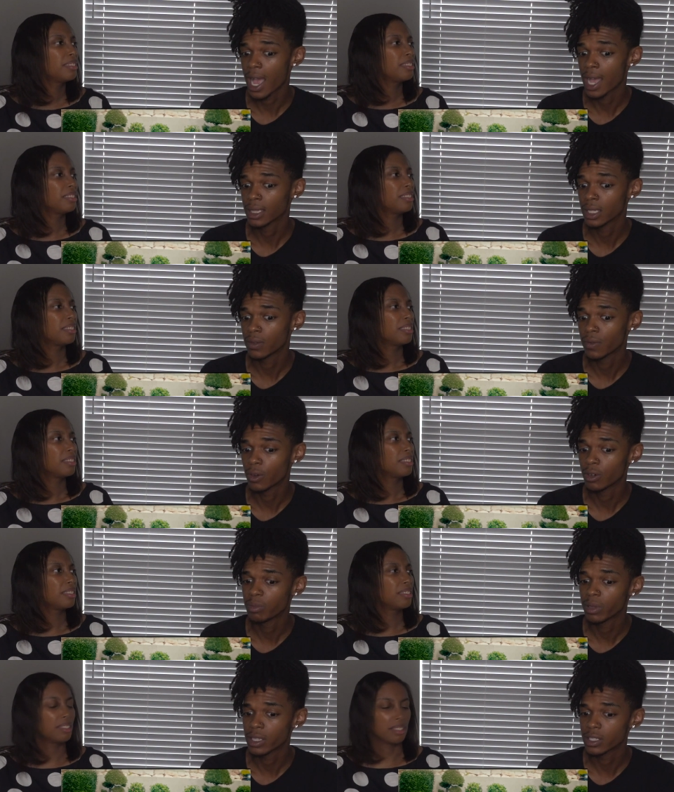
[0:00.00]
Speaker 1: I love her
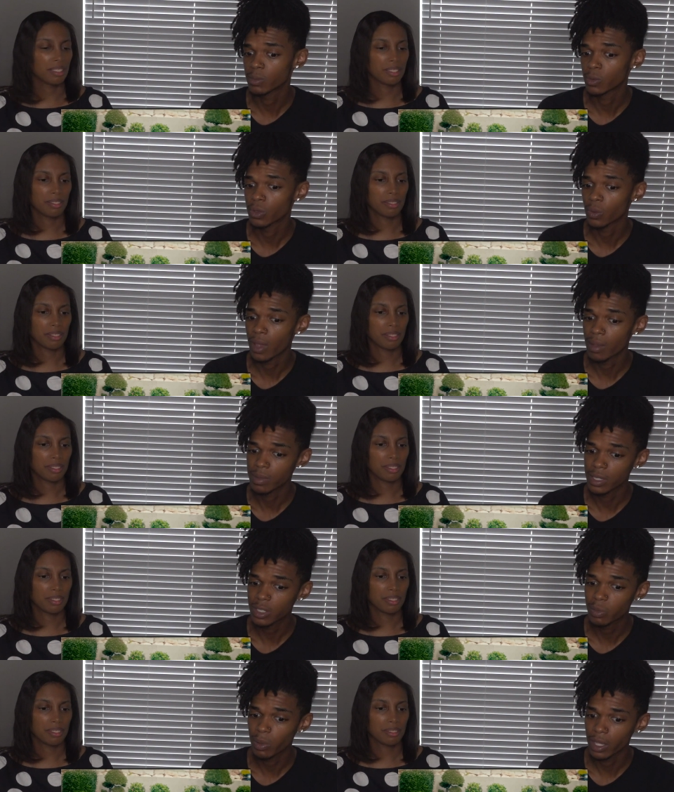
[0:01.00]
pants more than
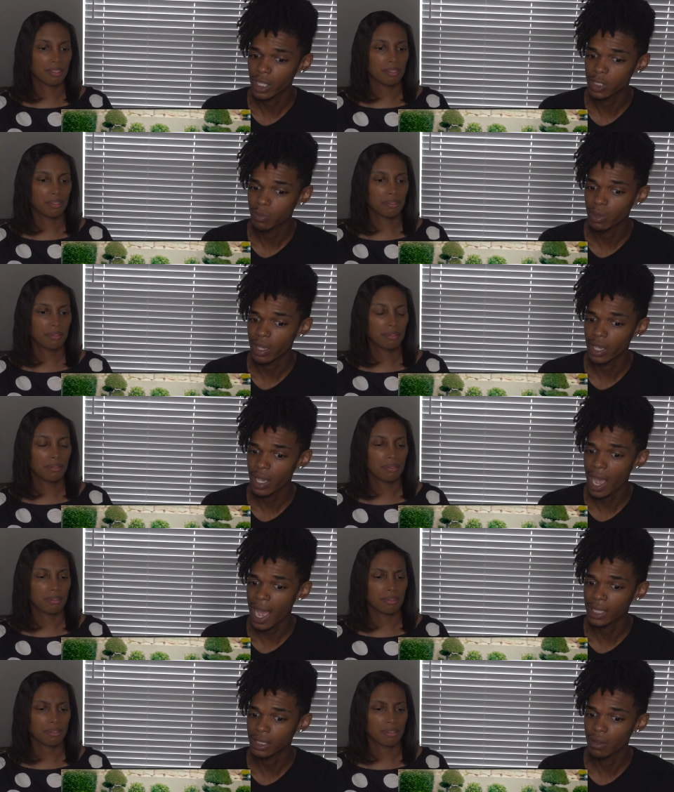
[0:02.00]
YB's pants, but mm-hmm.
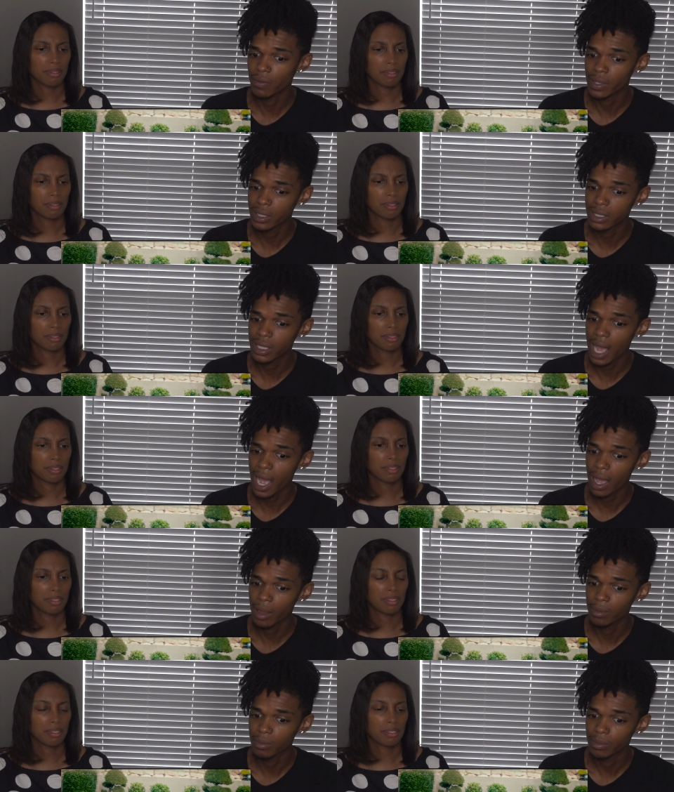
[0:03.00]
I love his
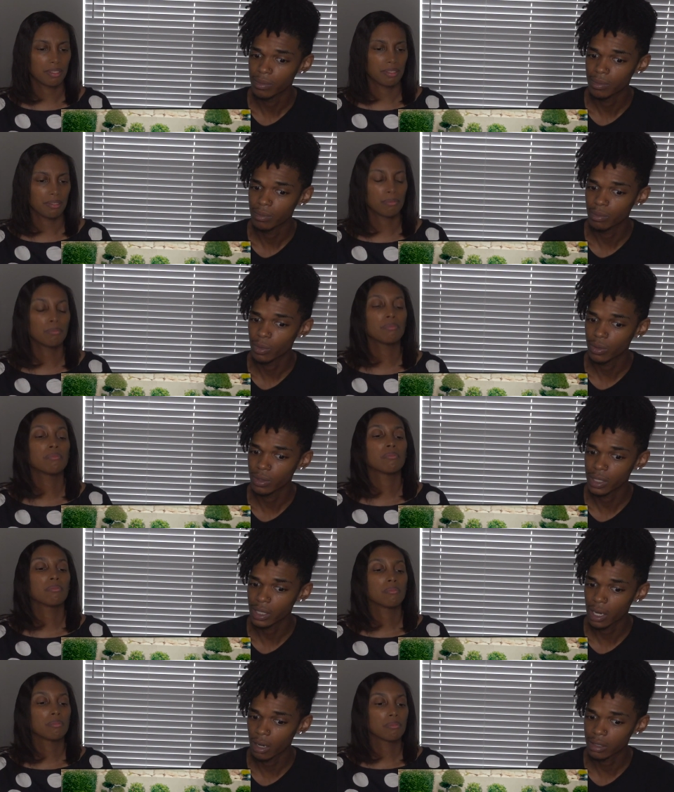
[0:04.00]
top more
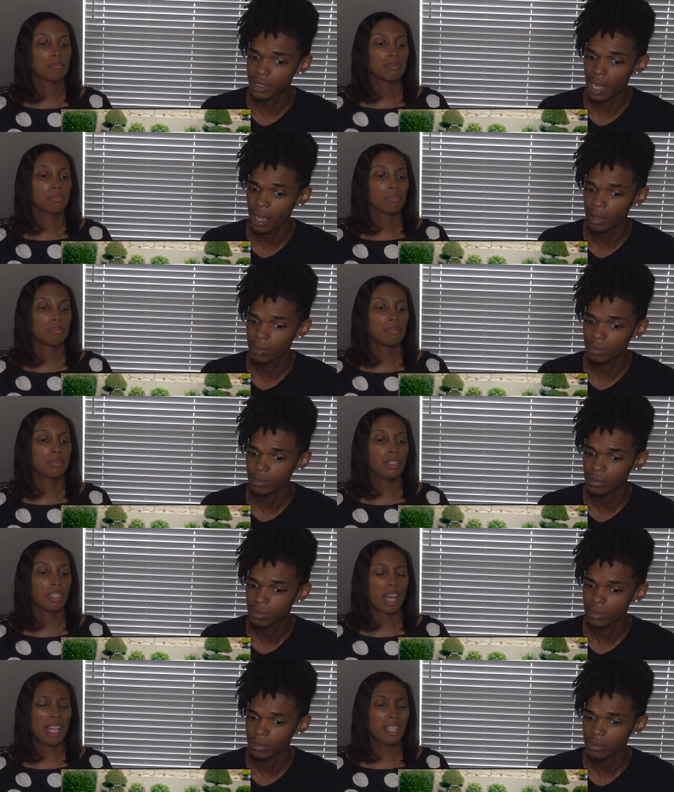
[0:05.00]
than her top.
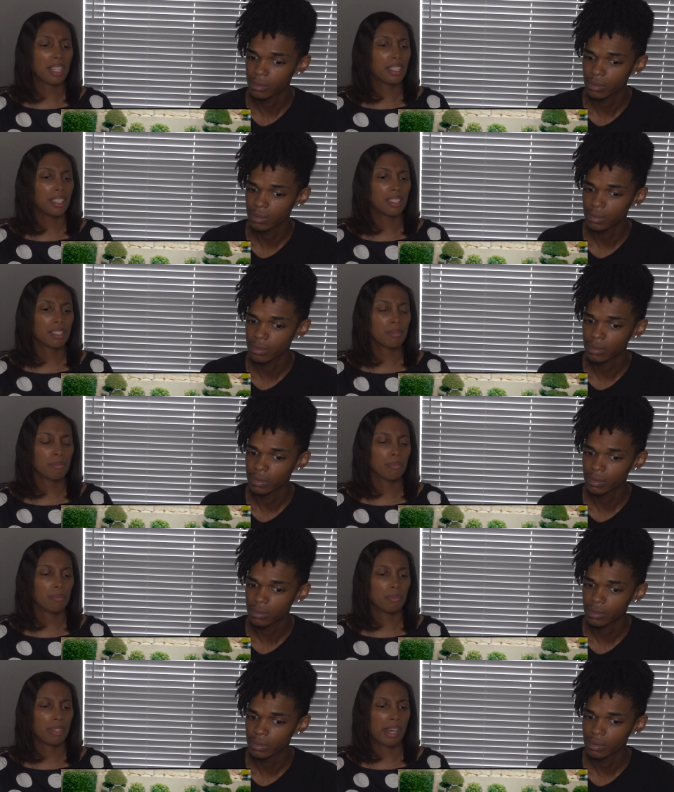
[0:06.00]
Speaker 2: Yeah, I like his
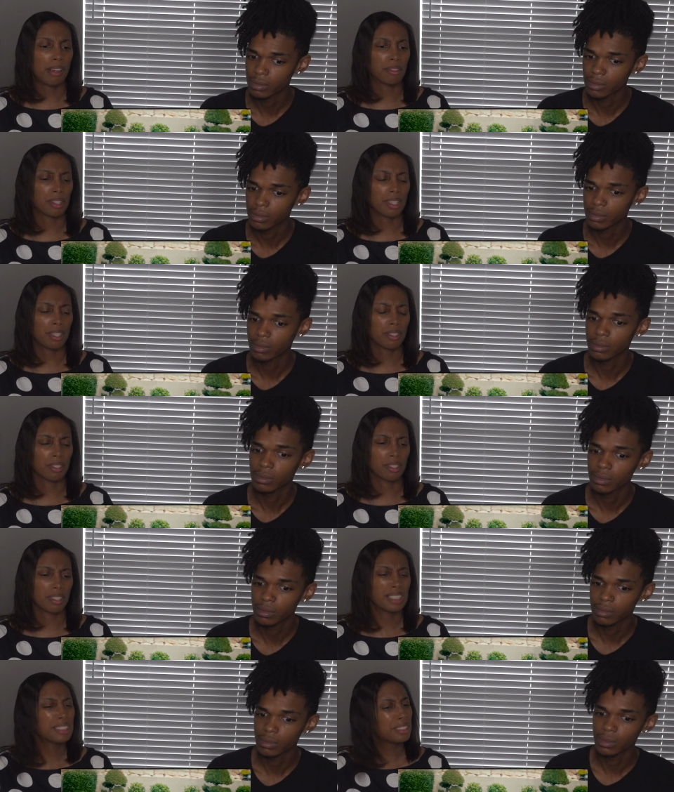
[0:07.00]
altogether.
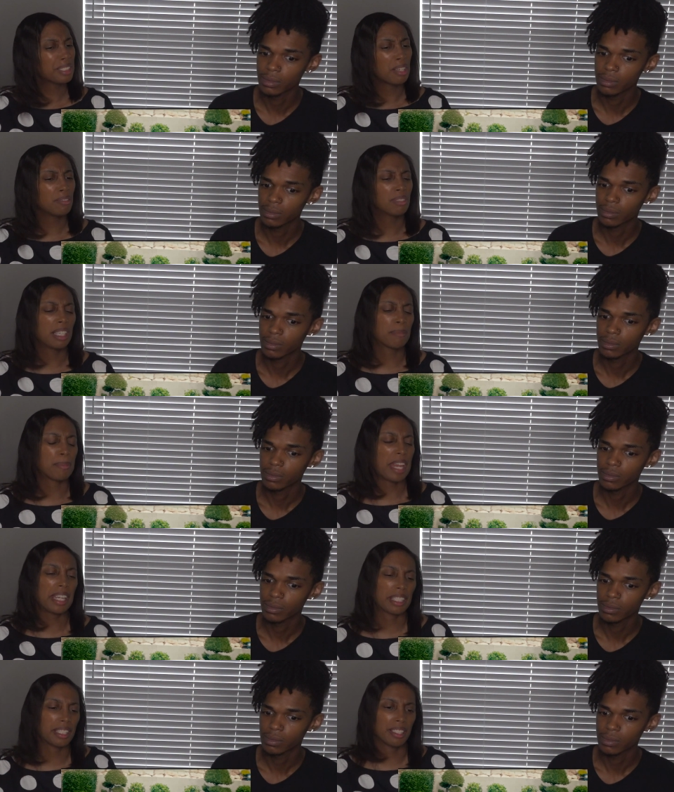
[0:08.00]
Just I don't like
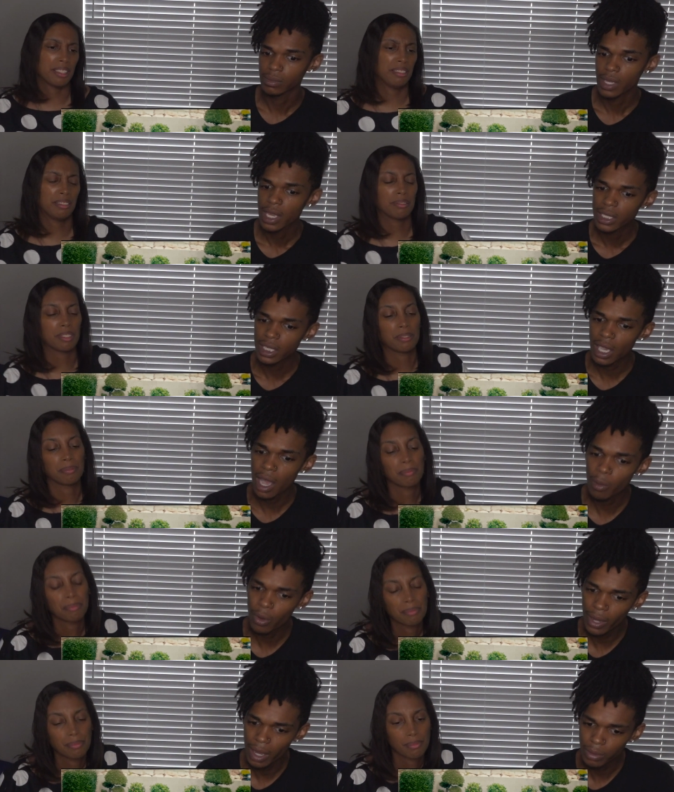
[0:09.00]
baggy.
Speaker 1: See, I
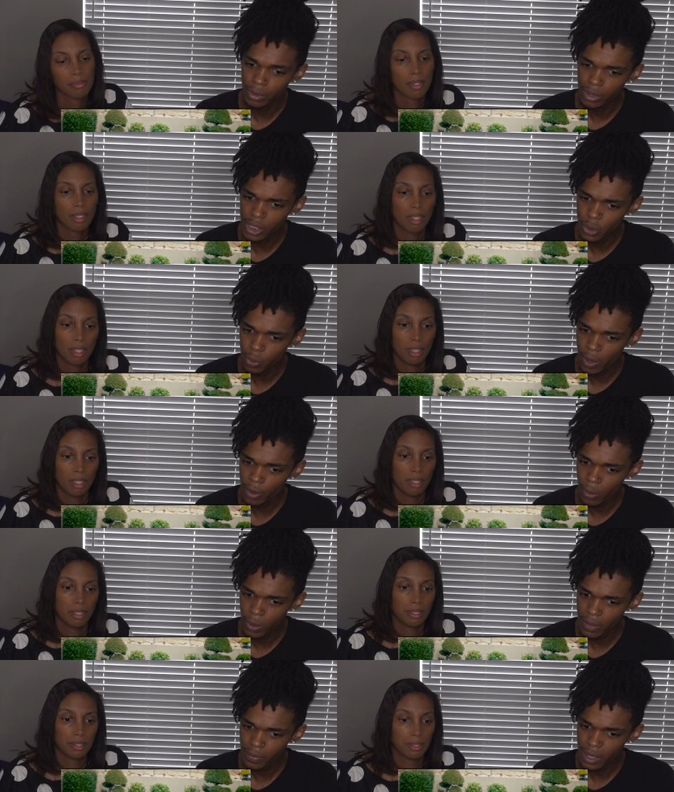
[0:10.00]
won't count this sweater or
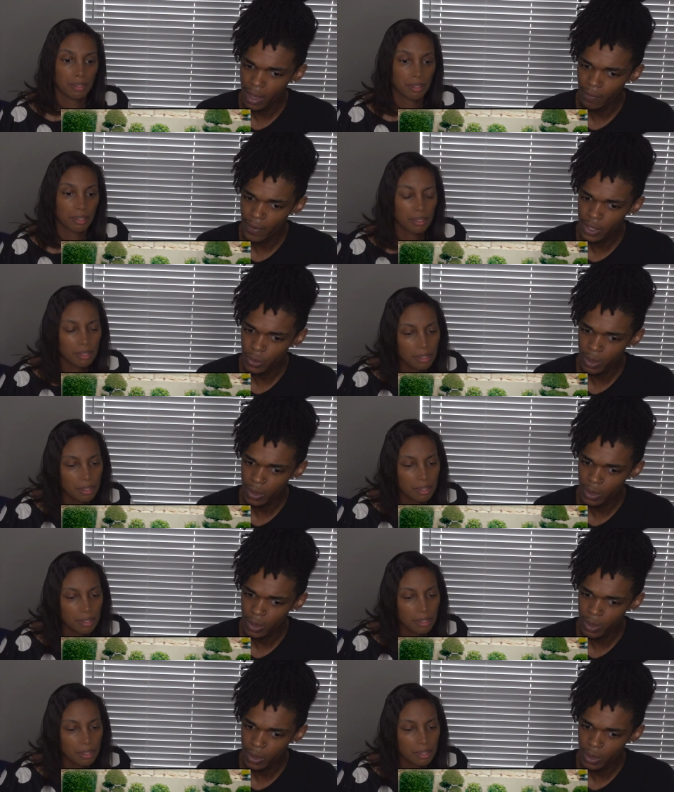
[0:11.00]
whatever. that's